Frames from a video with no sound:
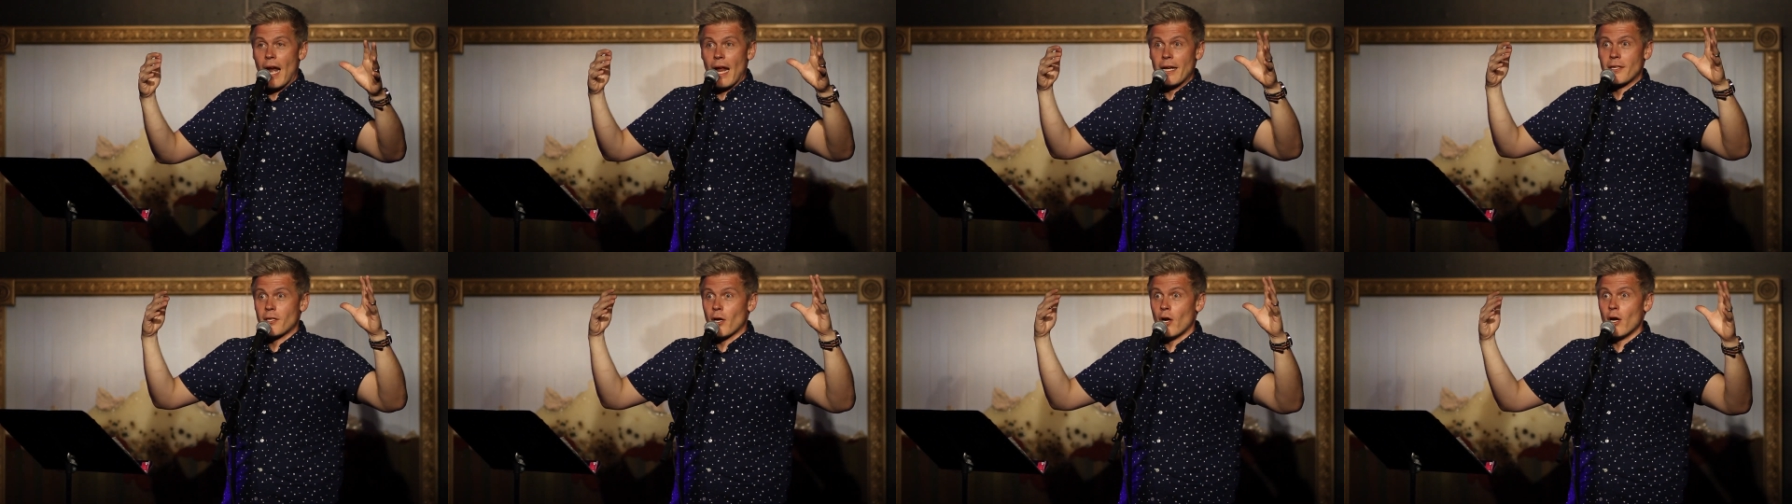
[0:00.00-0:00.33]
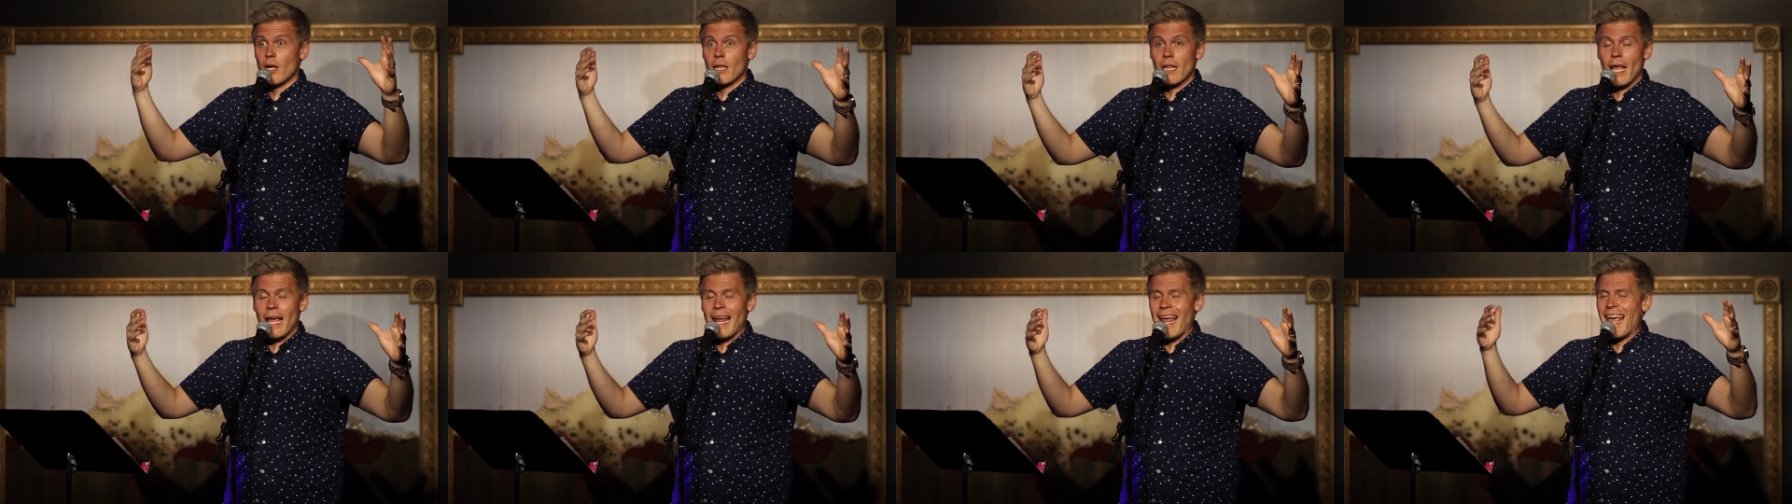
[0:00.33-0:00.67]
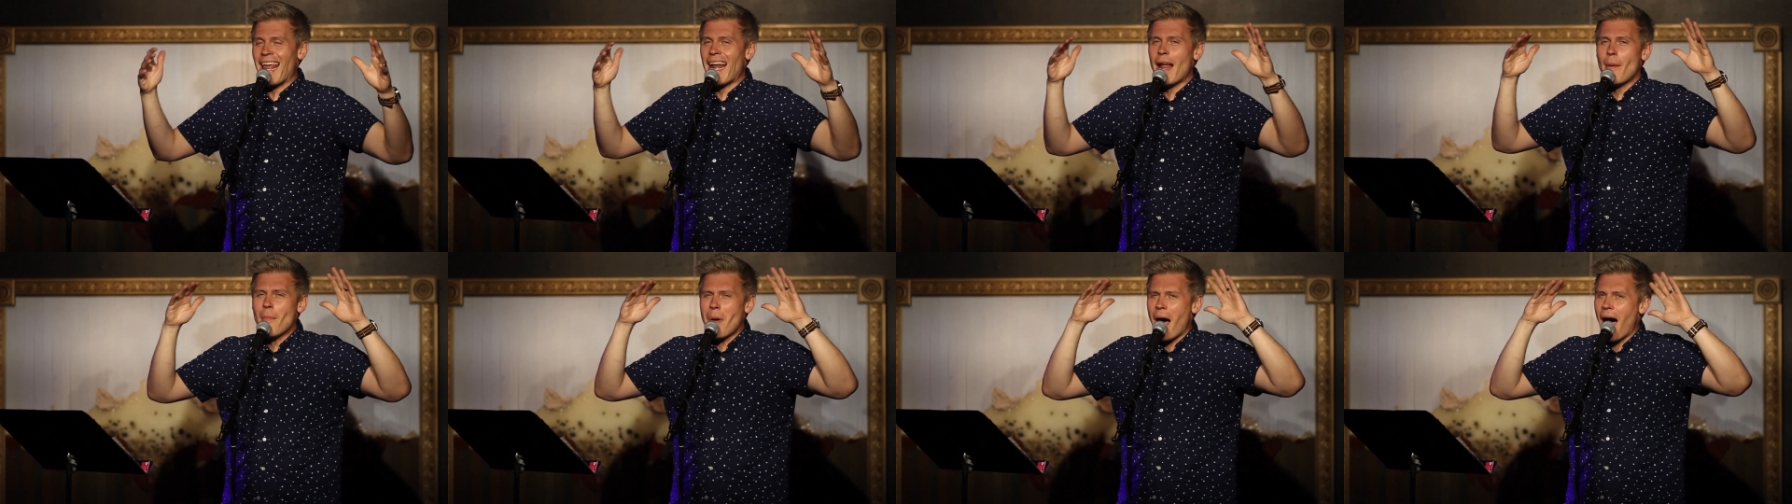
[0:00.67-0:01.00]
I turn on the light,
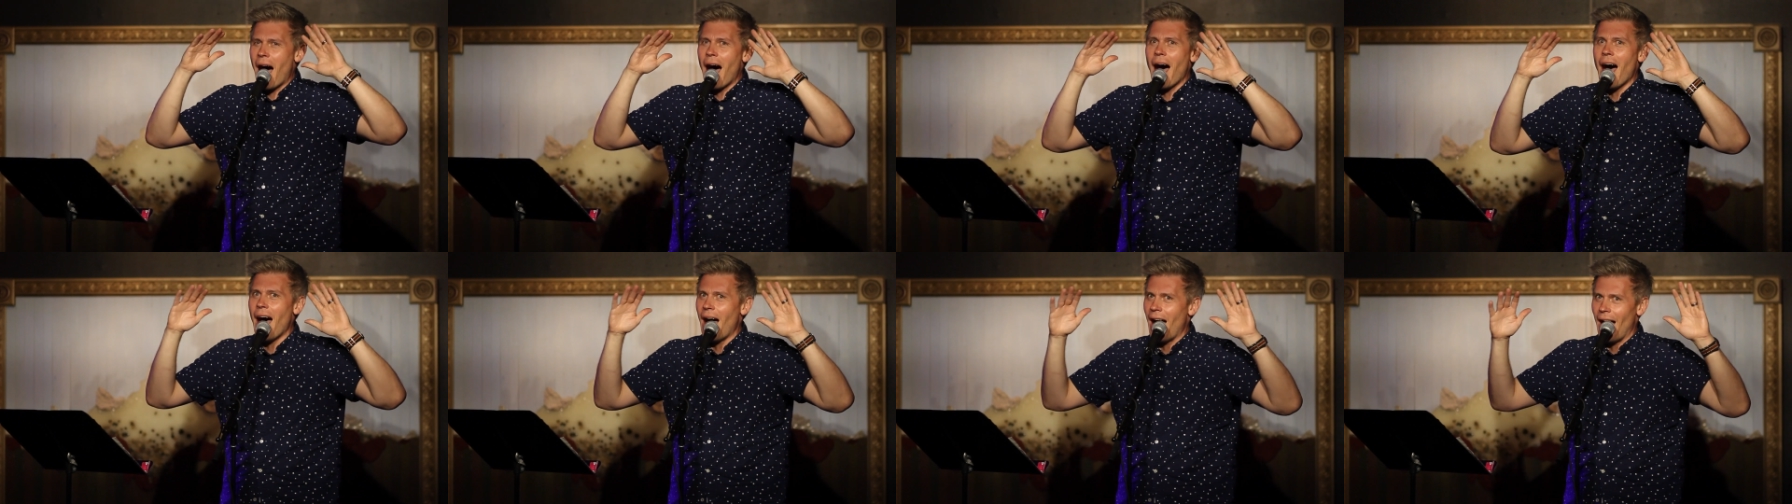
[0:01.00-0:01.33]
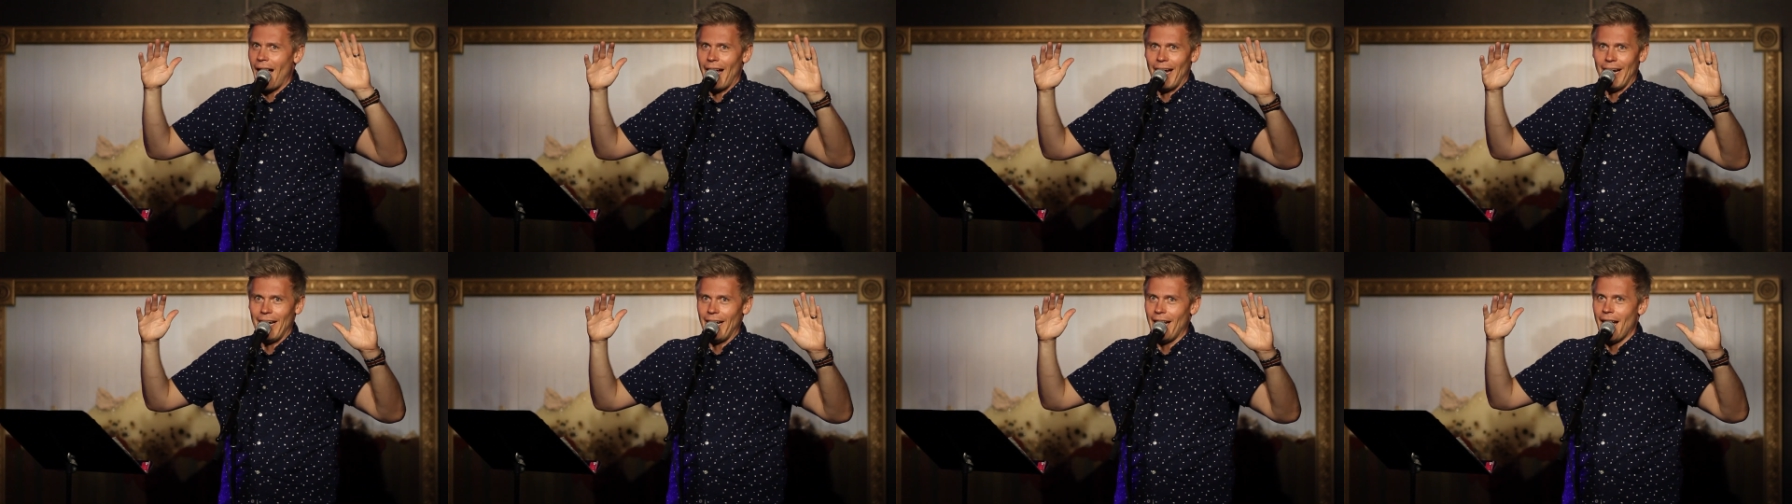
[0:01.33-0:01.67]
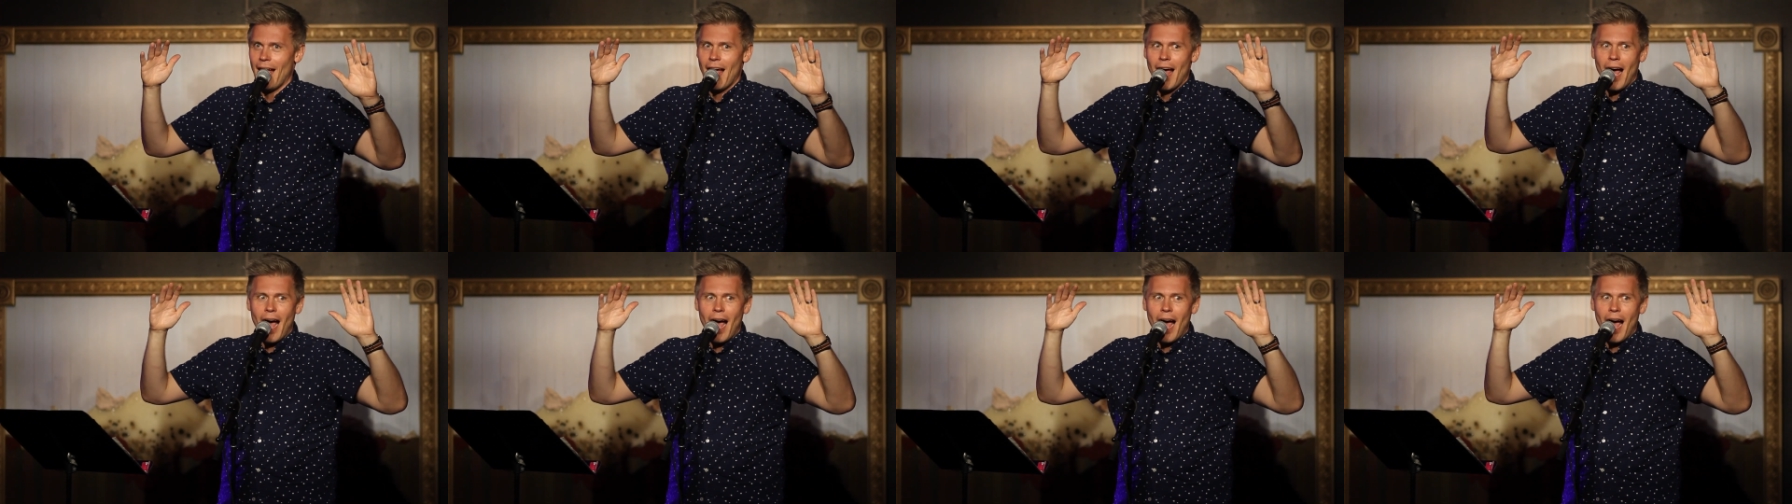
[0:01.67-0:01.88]
and I'm high.